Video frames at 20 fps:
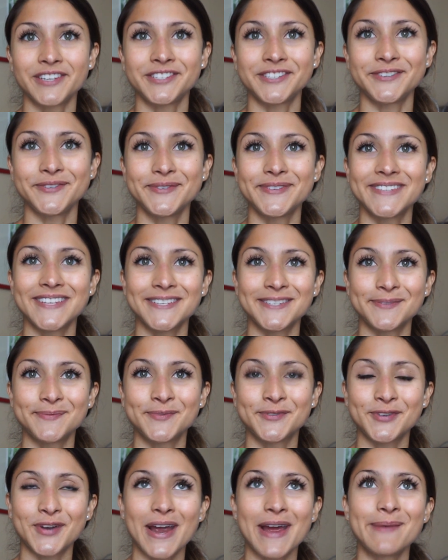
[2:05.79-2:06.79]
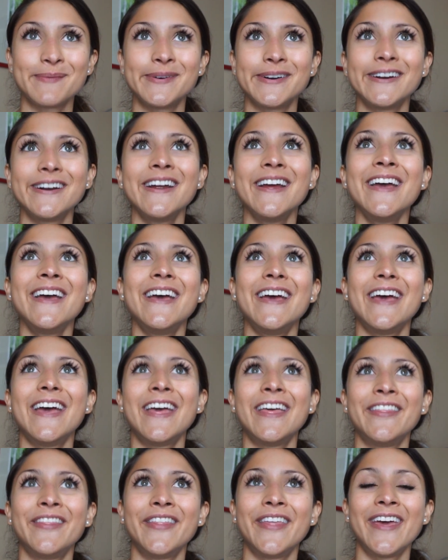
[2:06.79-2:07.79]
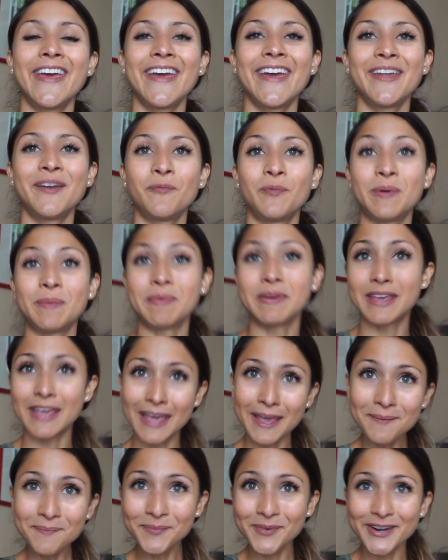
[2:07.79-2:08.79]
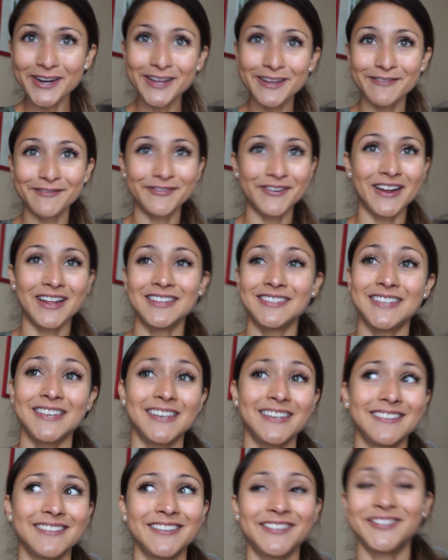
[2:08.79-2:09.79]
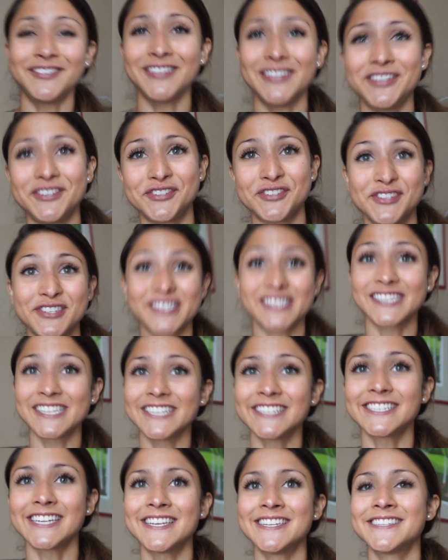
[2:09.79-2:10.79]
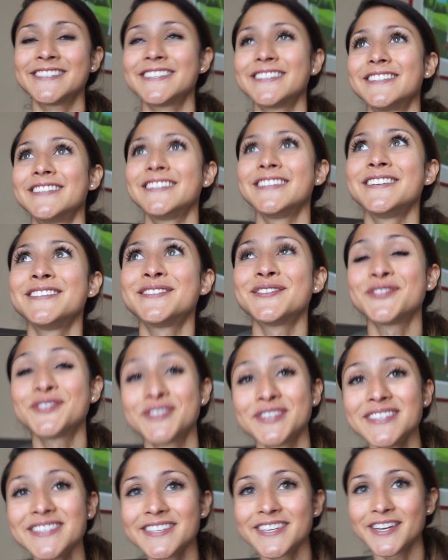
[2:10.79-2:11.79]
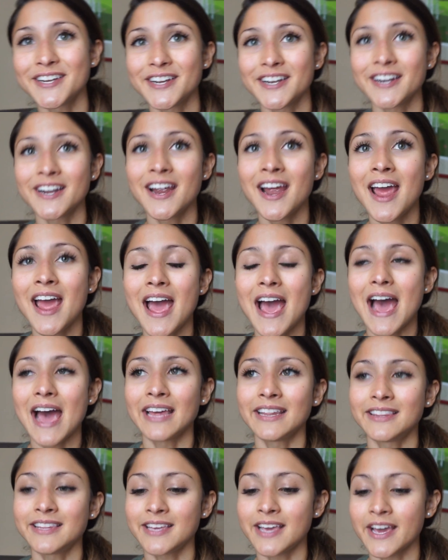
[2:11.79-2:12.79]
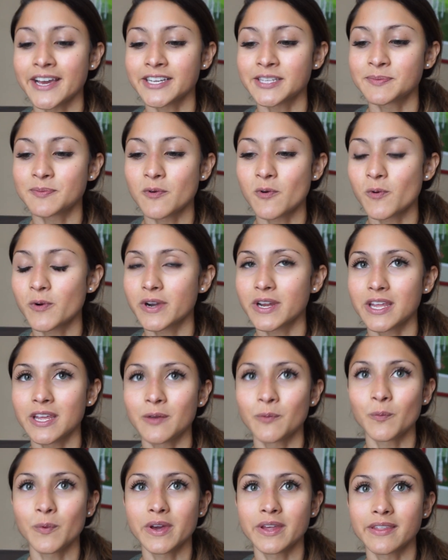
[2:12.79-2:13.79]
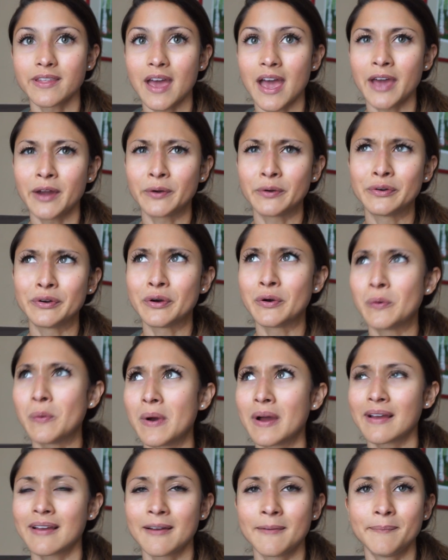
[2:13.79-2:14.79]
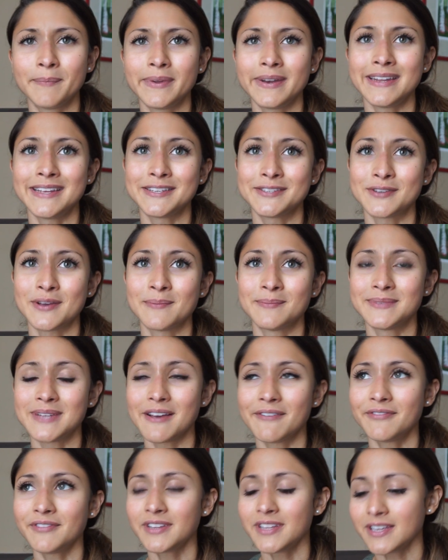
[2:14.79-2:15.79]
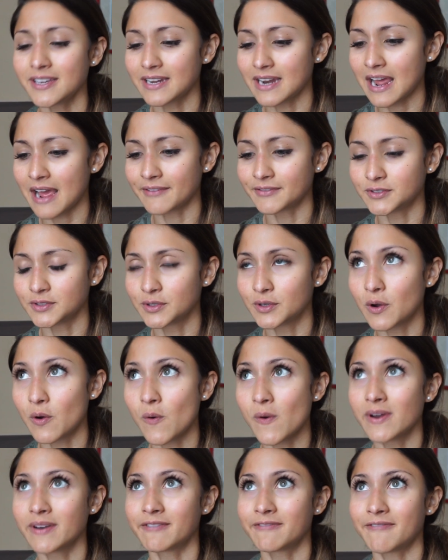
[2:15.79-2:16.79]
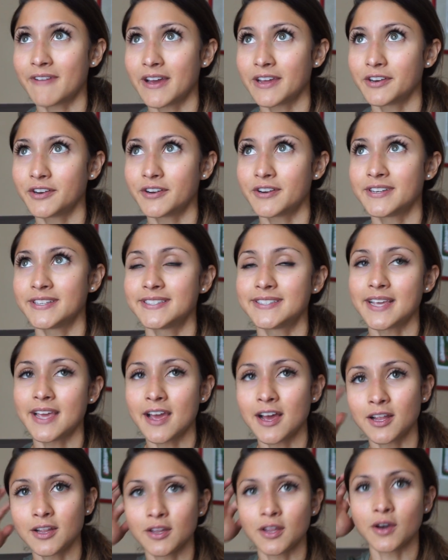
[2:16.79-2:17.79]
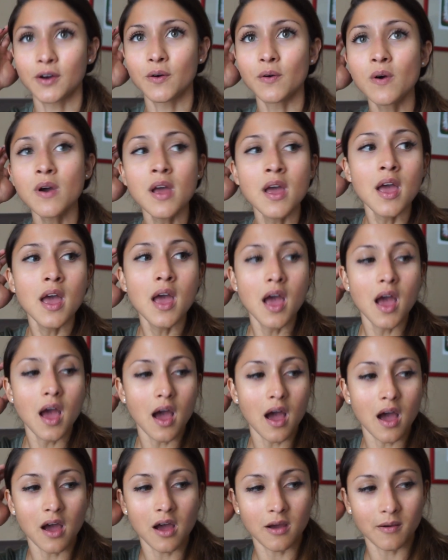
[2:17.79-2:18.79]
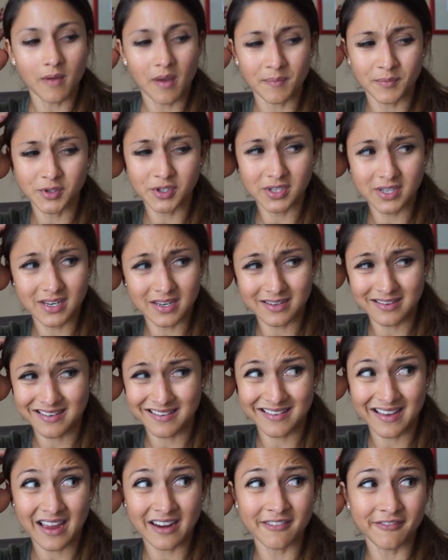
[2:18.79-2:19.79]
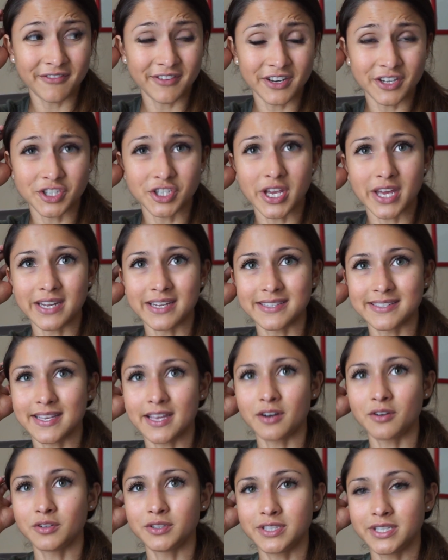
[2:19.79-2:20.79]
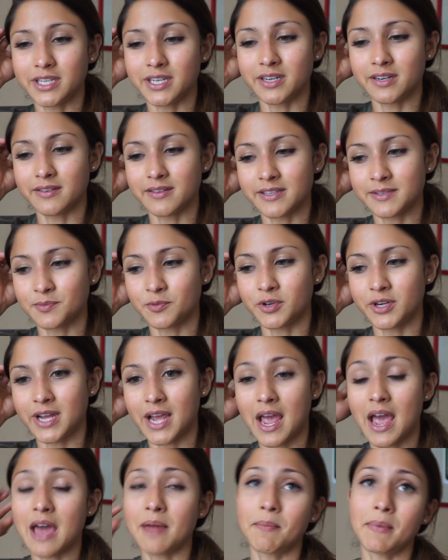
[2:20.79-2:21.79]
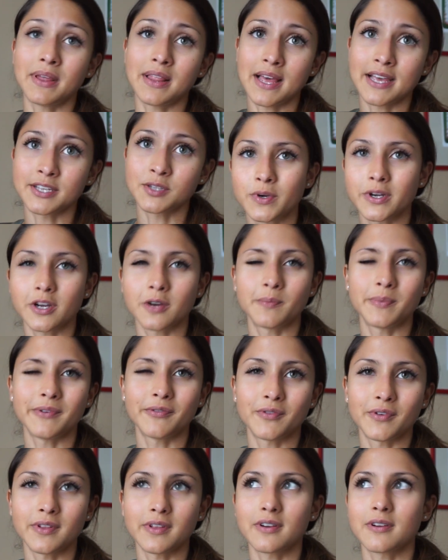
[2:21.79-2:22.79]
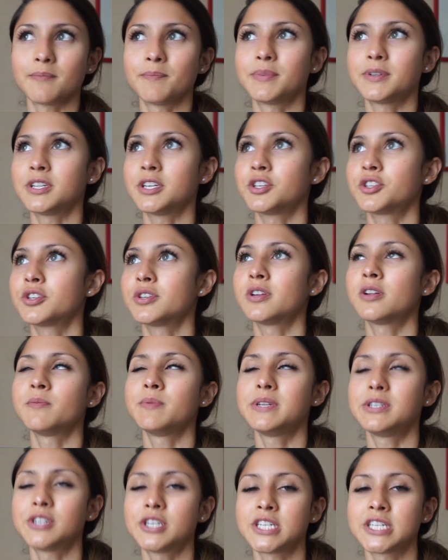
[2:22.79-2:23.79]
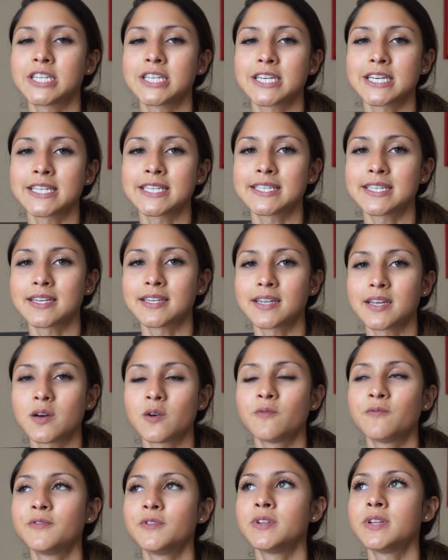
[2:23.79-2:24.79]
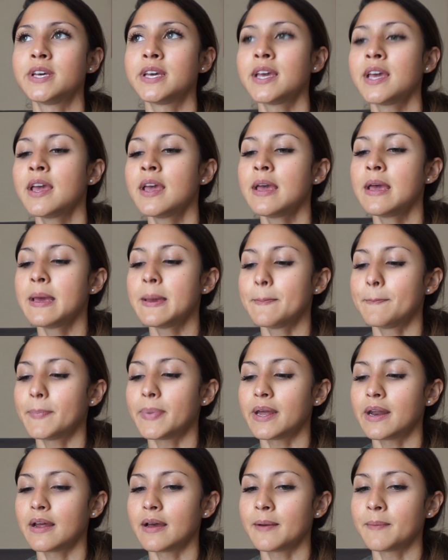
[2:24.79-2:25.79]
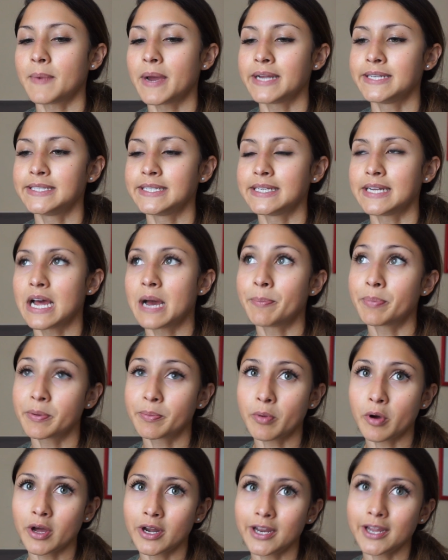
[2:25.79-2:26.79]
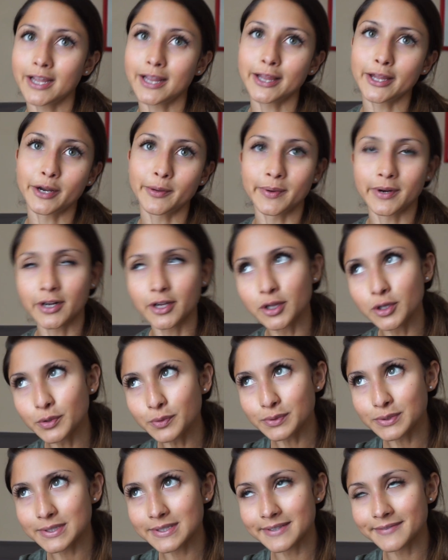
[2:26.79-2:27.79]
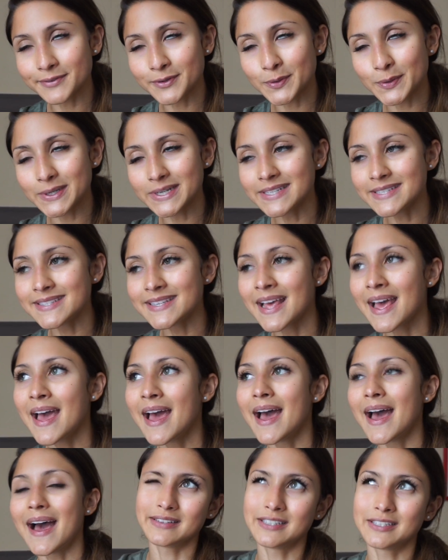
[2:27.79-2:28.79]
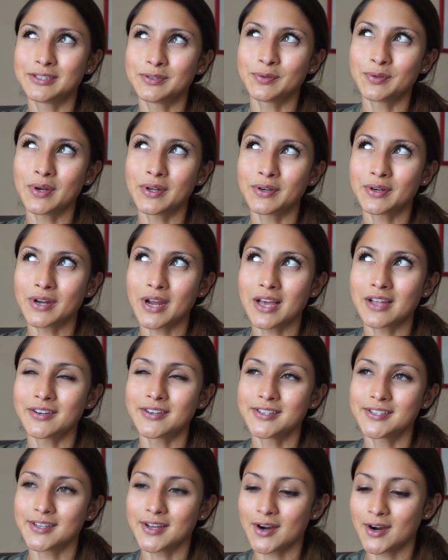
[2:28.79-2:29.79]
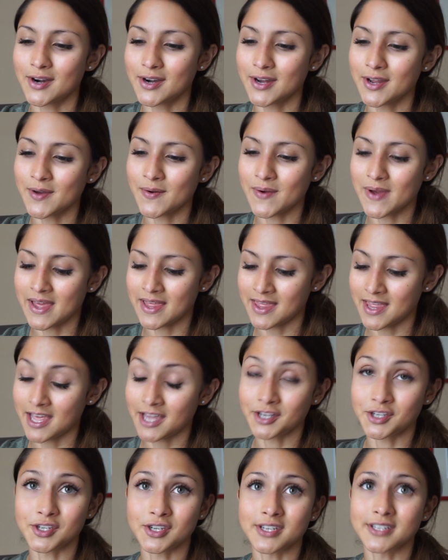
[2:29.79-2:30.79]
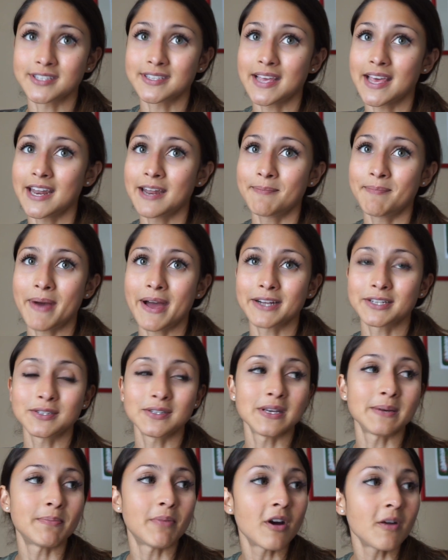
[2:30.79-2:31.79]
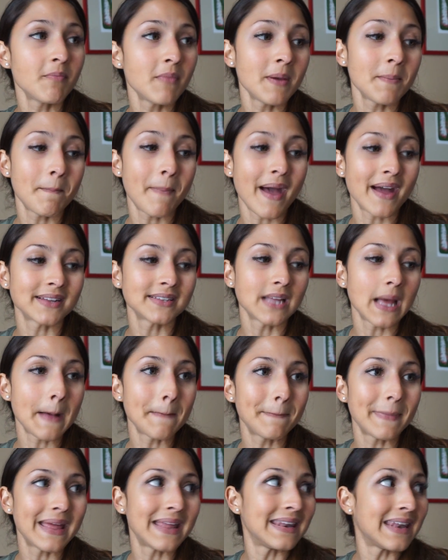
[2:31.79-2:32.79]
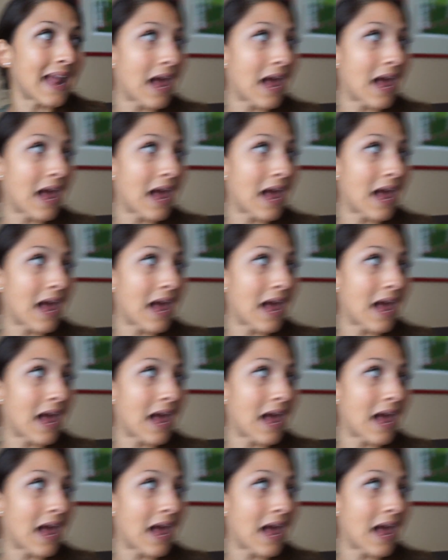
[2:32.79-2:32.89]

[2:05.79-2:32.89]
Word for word: She was a subscriber and then we became pretty good friends, like literally just clicked instantly. So she's here at the expo working with I don't know what company. So I'm definitely gonna have to go and find her and say hello. Um, I'm just gonna kind of finish getting settled here. This morning I had my last workout before the competition. I'll be training again Sunday hopefully. But um, I did upper body, a little bit of glutes, of course, did 200 calories of cardio, and then just headed back to the apartment, packed up, and